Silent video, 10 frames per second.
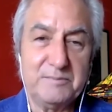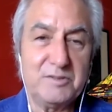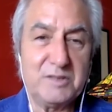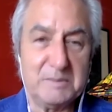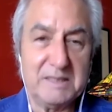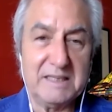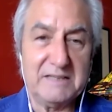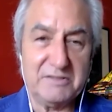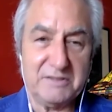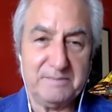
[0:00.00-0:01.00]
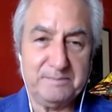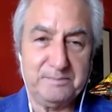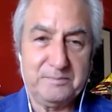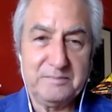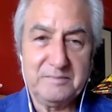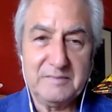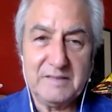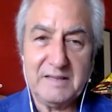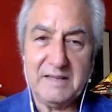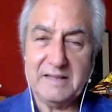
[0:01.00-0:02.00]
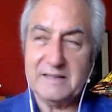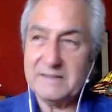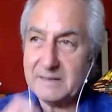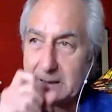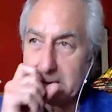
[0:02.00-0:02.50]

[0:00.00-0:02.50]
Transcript: simulation. And